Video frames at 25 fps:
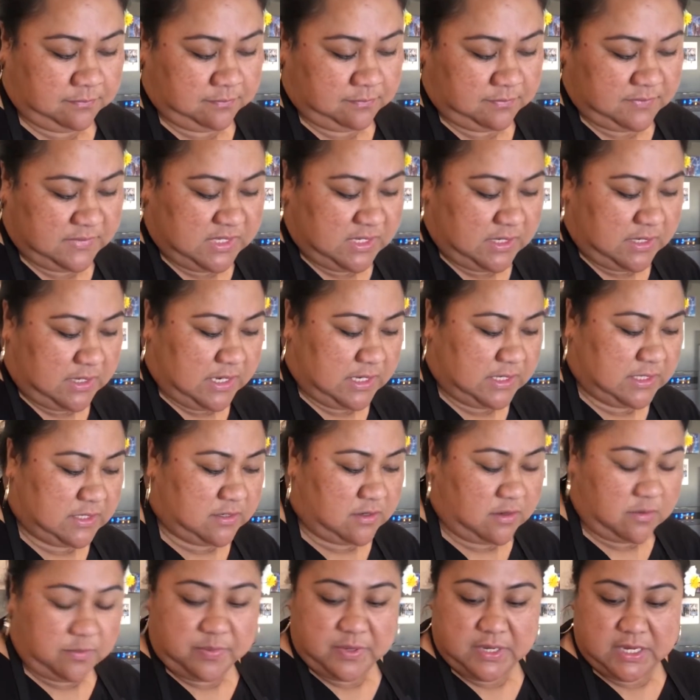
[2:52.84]
It's a nice
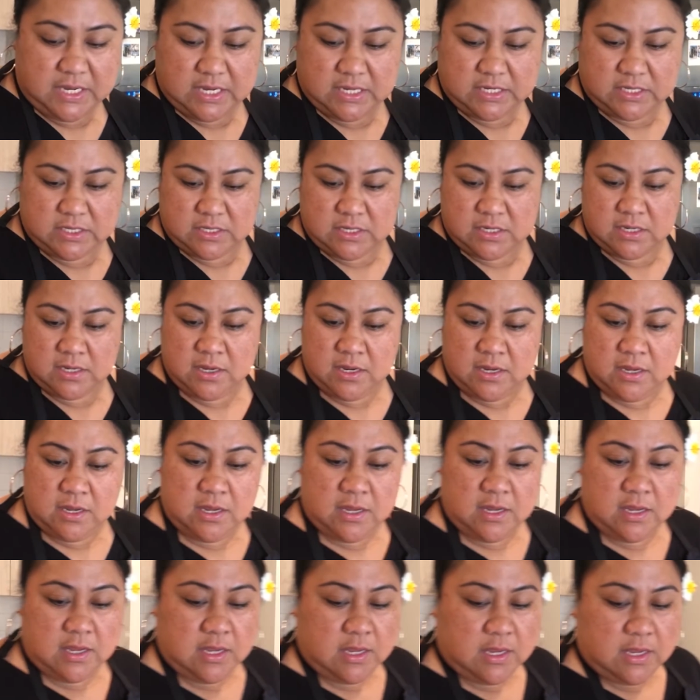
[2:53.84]
combination.
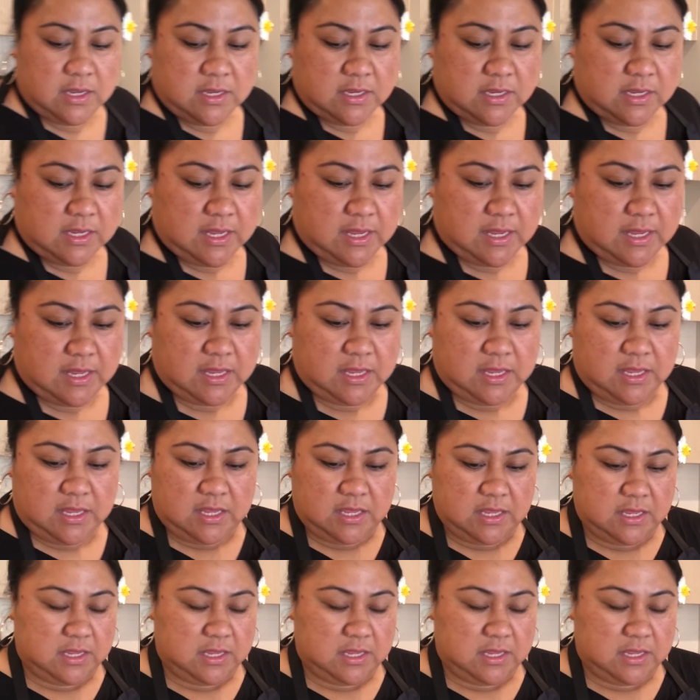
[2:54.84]
Okay,